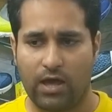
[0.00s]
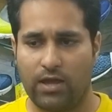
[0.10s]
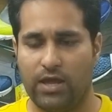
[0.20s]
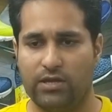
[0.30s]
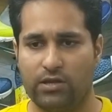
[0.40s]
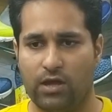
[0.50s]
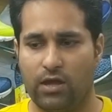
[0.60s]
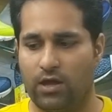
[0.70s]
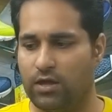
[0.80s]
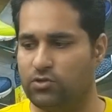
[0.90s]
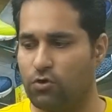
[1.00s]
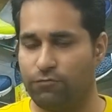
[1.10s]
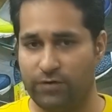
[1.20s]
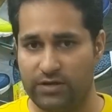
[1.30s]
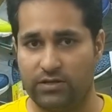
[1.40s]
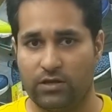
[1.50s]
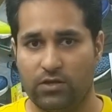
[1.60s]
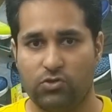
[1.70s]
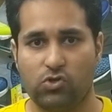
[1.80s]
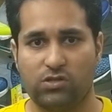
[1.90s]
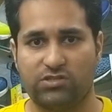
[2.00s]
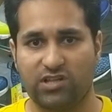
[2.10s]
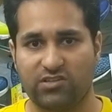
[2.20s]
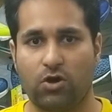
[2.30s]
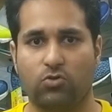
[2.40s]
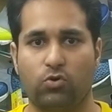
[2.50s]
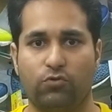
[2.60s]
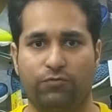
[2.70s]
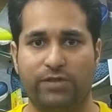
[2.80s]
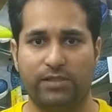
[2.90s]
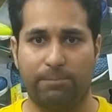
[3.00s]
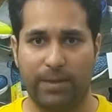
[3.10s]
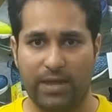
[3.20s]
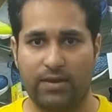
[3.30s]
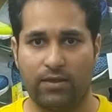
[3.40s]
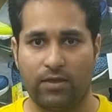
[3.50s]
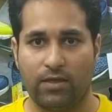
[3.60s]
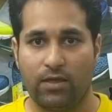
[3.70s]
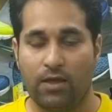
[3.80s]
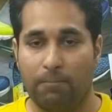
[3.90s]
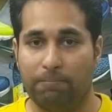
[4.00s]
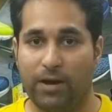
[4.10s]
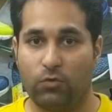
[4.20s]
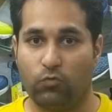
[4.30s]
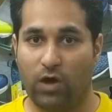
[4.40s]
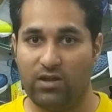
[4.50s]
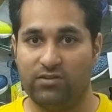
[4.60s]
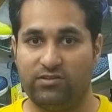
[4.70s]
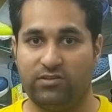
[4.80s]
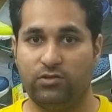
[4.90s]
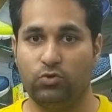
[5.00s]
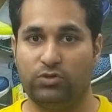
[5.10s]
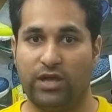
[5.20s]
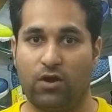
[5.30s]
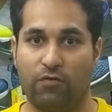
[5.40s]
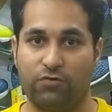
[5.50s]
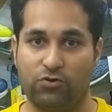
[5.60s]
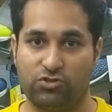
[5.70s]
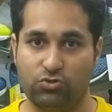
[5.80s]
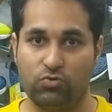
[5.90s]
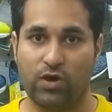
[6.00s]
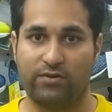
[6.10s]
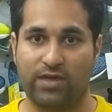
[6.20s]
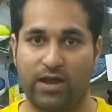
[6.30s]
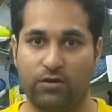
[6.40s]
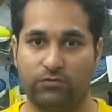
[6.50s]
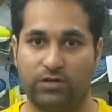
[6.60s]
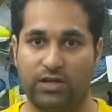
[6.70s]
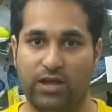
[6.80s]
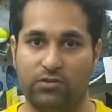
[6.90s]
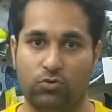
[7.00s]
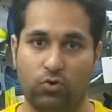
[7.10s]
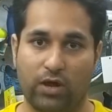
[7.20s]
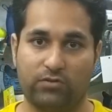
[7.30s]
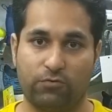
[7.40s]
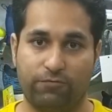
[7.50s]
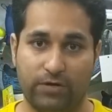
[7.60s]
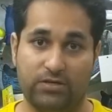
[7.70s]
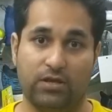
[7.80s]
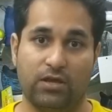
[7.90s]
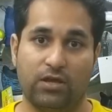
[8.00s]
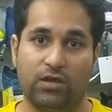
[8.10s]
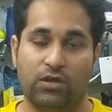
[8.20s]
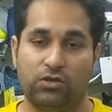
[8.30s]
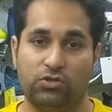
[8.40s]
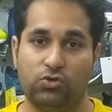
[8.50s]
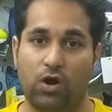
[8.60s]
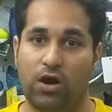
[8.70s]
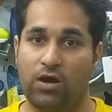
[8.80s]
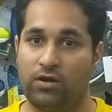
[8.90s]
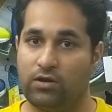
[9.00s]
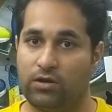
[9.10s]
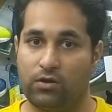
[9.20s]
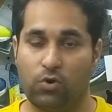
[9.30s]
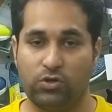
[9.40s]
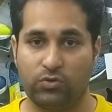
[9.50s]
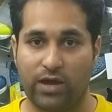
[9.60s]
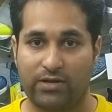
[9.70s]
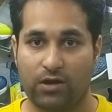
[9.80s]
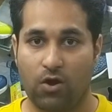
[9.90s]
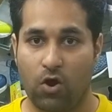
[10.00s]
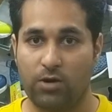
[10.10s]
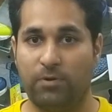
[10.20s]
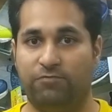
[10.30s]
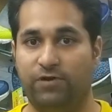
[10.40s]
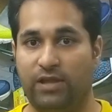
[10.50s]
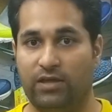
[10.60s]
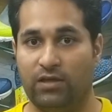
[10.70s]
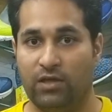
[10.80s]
in your feet, you are just not going to feel the pain. But once you take off your shoe at the end of the day and you look at your feet, you are going to get a horrible feeling,